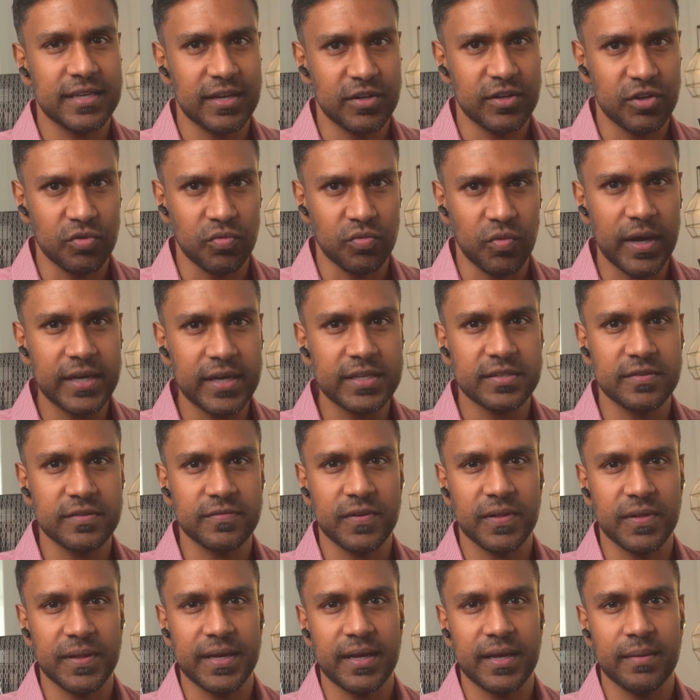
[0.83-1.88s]
and derisive
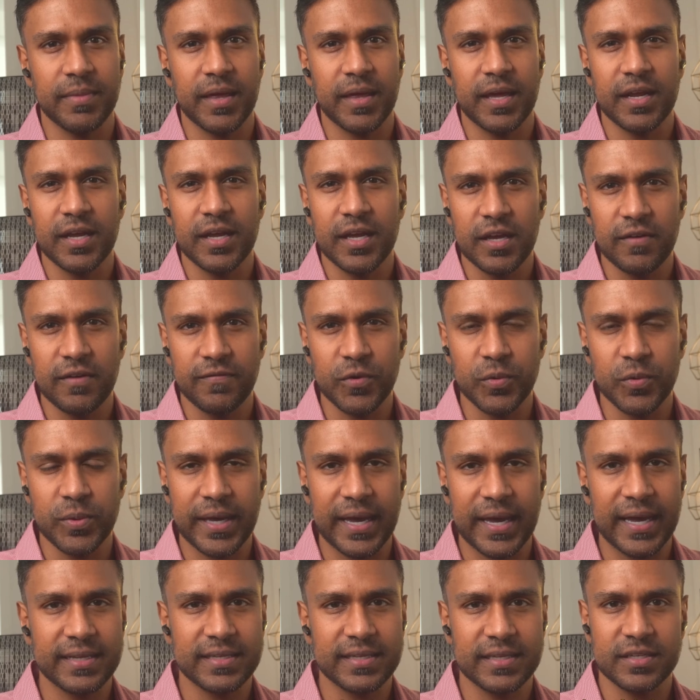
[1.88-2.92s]
claim that if you
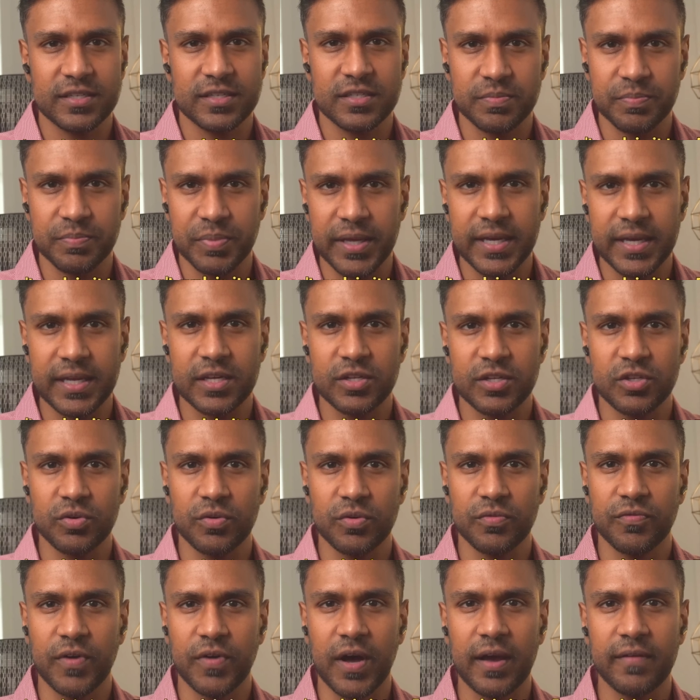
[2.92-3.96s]
can't explain it to a
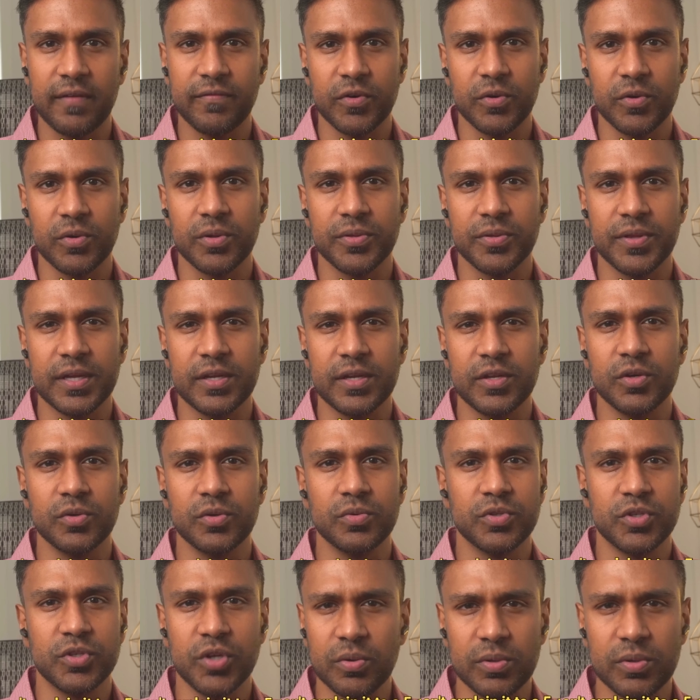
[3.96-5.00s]
five-year-old, then you
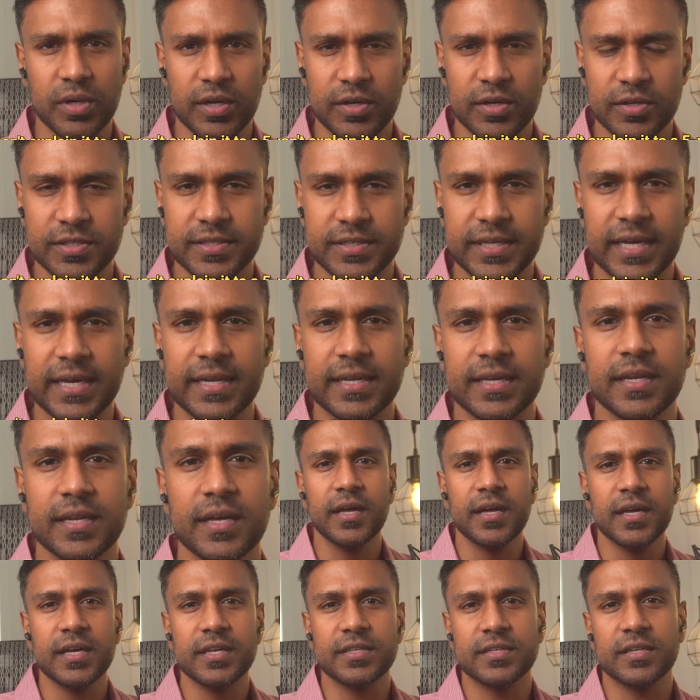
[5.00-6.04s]
don't understand it
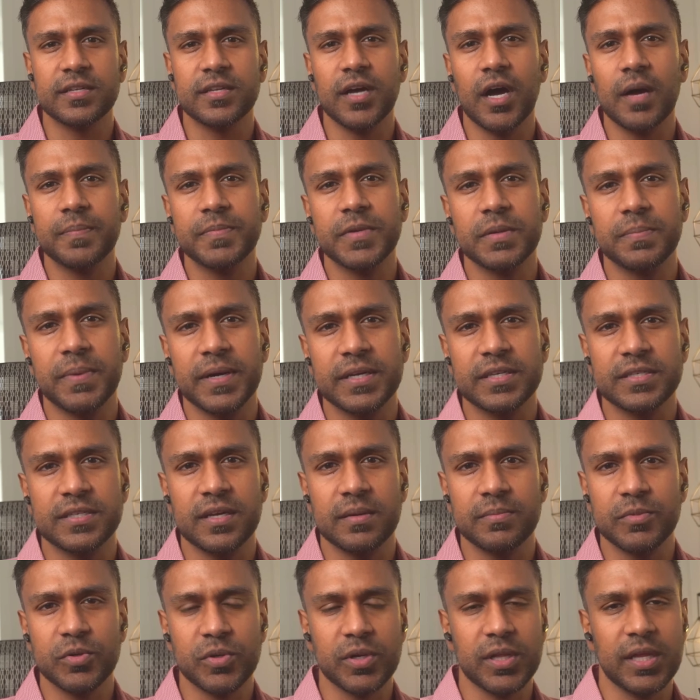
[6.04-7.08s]
is adopted by
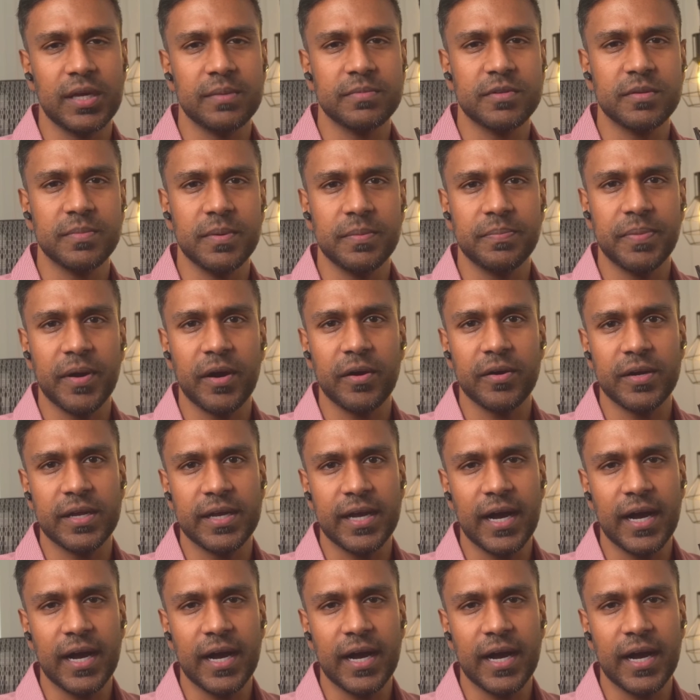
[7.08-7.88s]
some who claim to be parroting